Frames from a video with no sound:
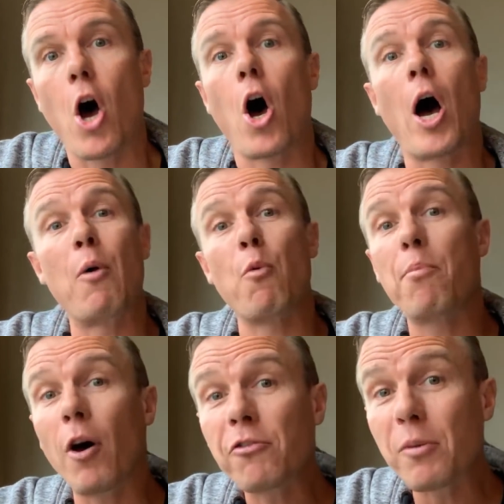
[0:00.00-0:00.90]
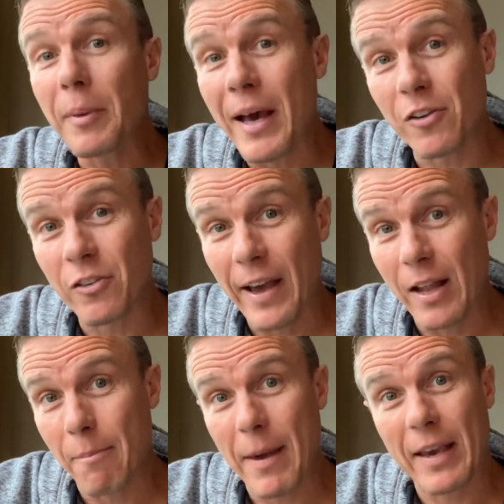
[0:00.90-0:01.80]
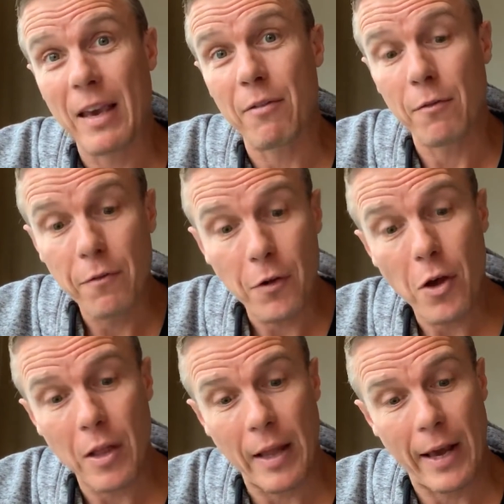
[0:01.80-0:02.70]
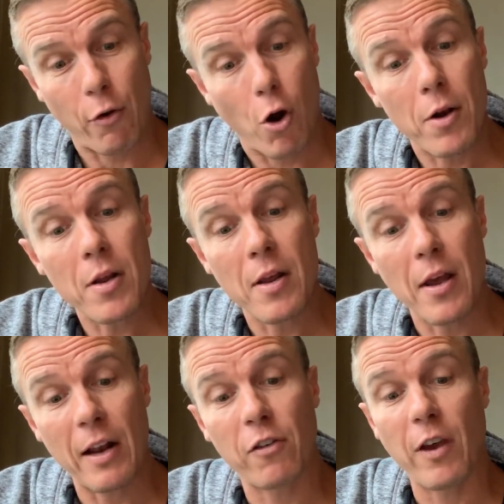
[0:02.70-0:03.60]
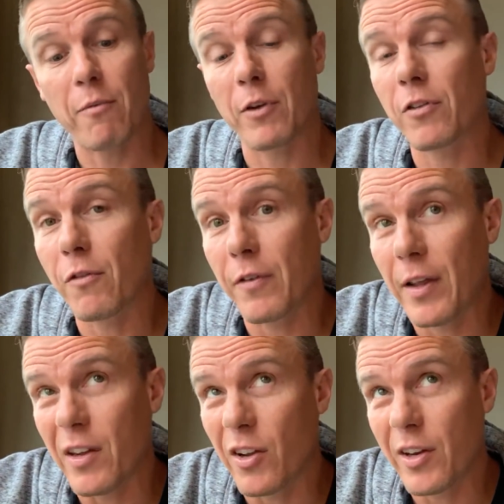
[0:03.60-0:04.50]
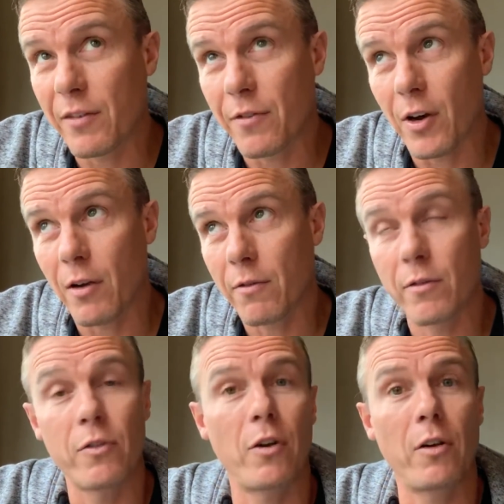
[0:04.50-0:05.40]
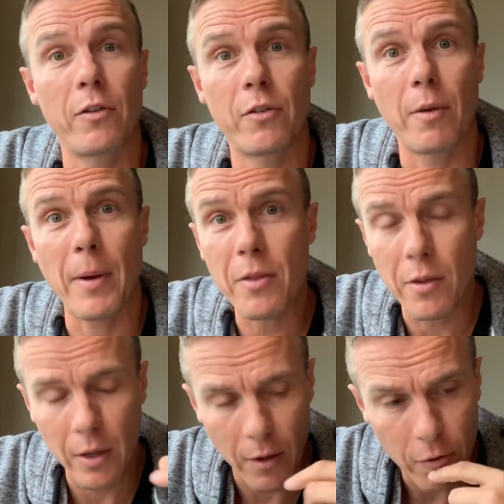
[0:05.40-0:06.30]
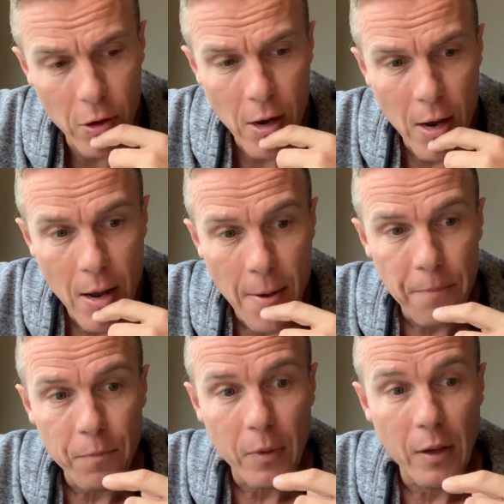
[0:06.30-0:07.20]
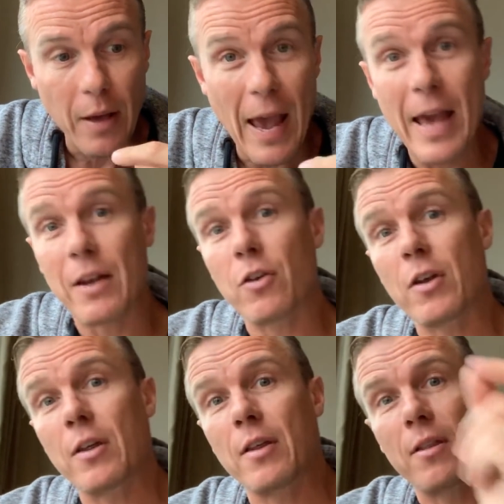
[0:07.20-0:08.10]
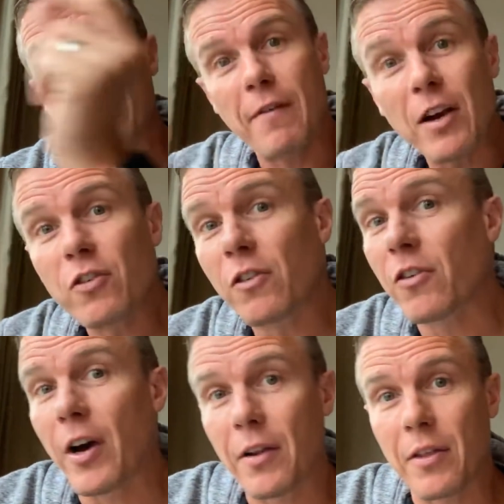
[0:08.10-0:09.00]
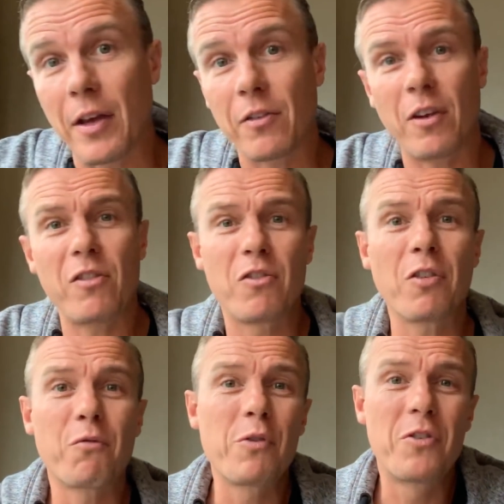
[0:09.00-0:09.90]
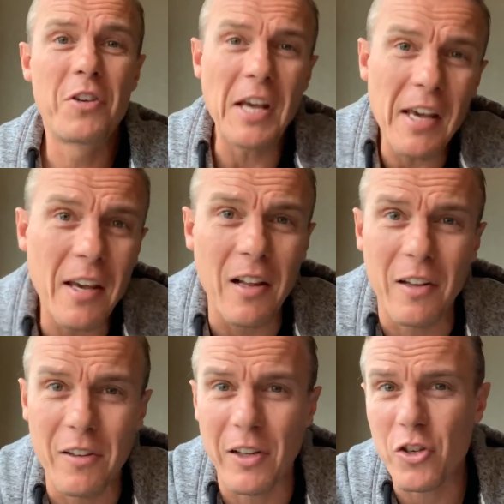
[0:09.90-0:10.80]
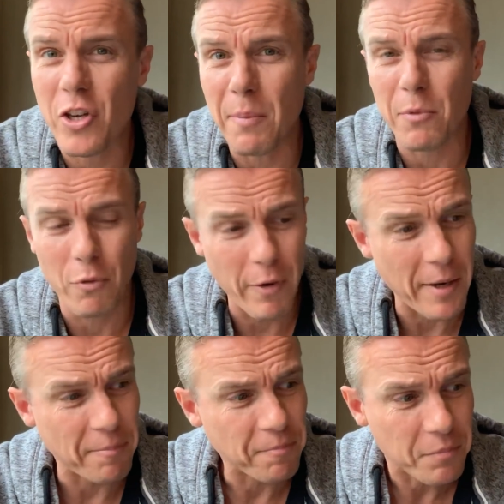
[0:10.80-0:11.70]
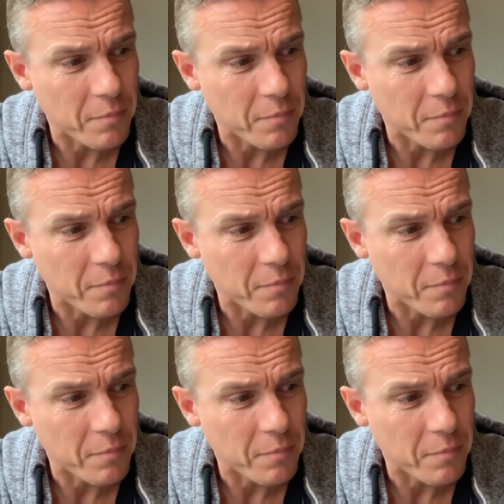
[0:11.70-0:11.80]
I will possibly be able to scale it back even further later on and save myself another $95 a month, I think it is. And the function side of things is just ridiculously cheap to run.